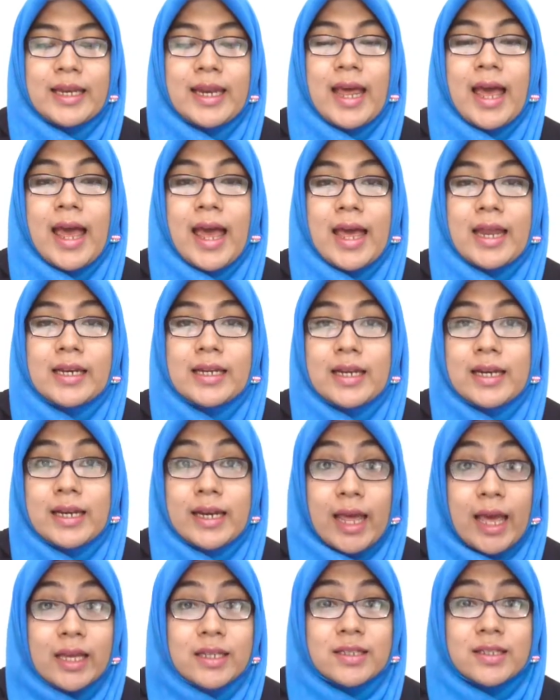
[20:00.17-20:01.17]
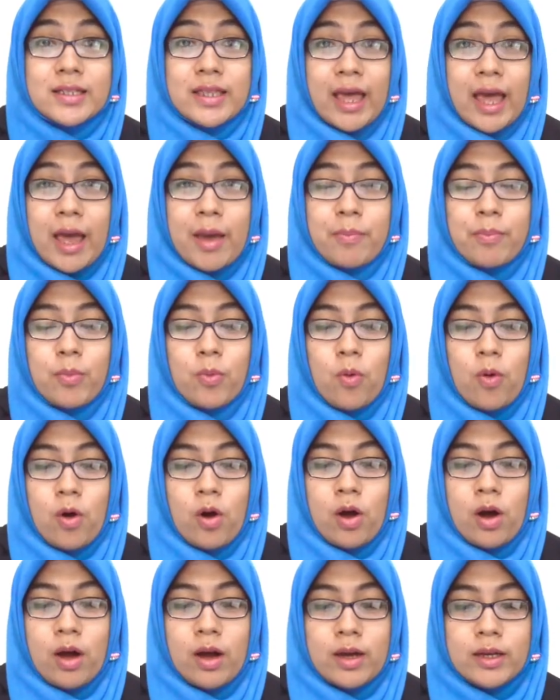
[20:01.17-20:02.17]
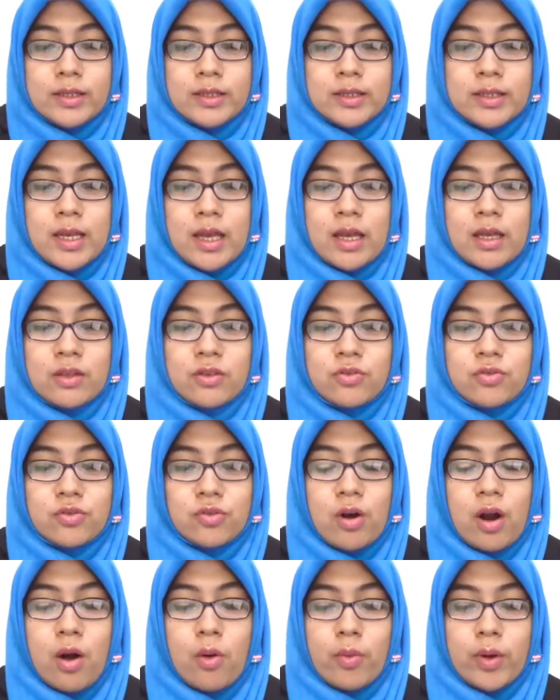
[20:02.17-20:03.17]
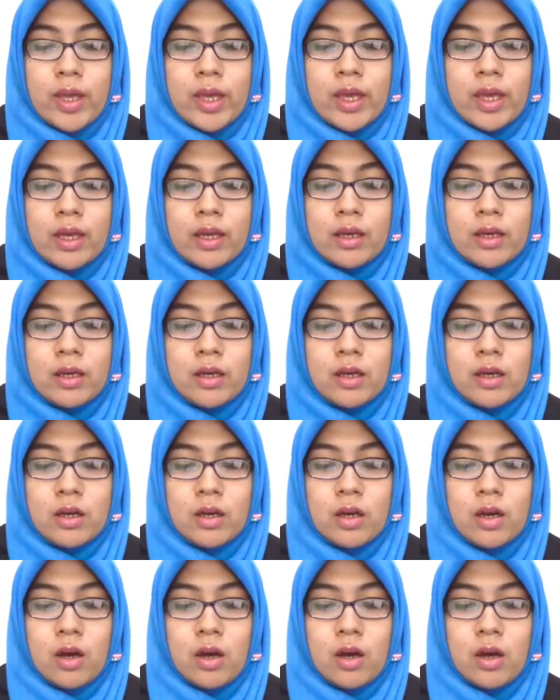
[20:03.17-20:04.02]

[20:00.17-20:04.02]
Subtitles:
then the next step was drawing